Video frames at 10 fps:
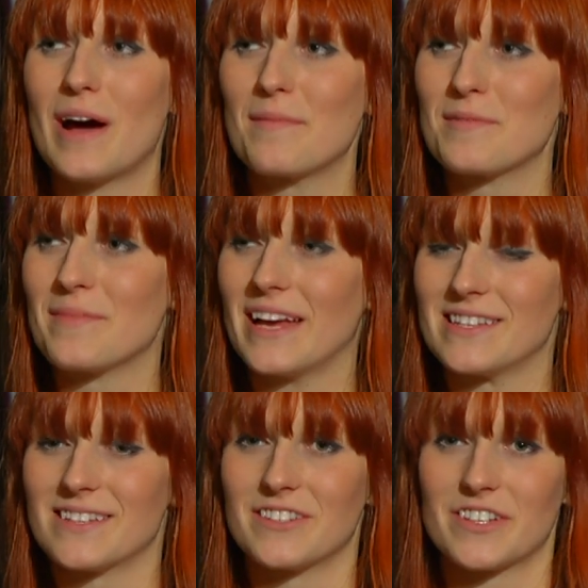album
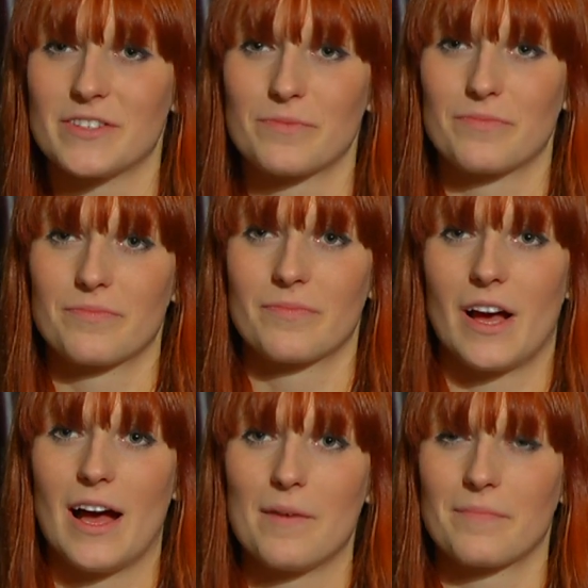has just
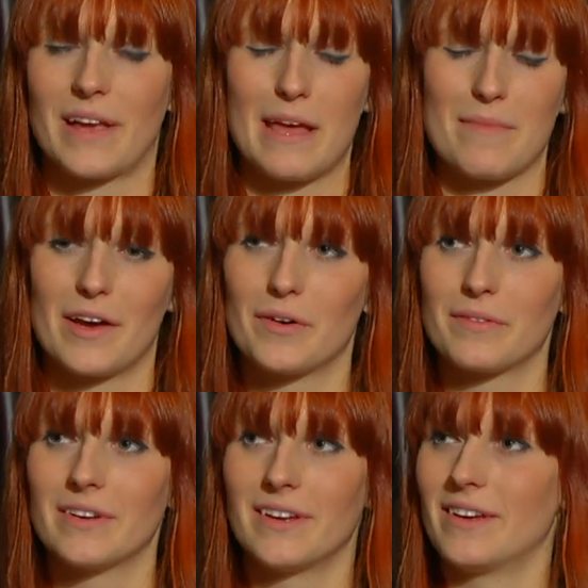um, came out
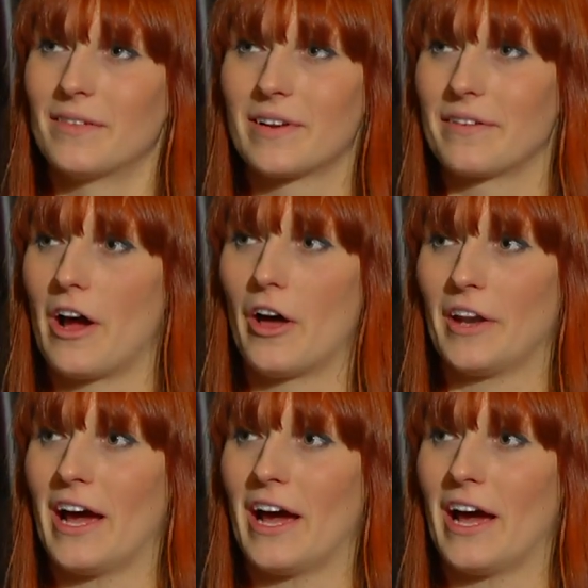on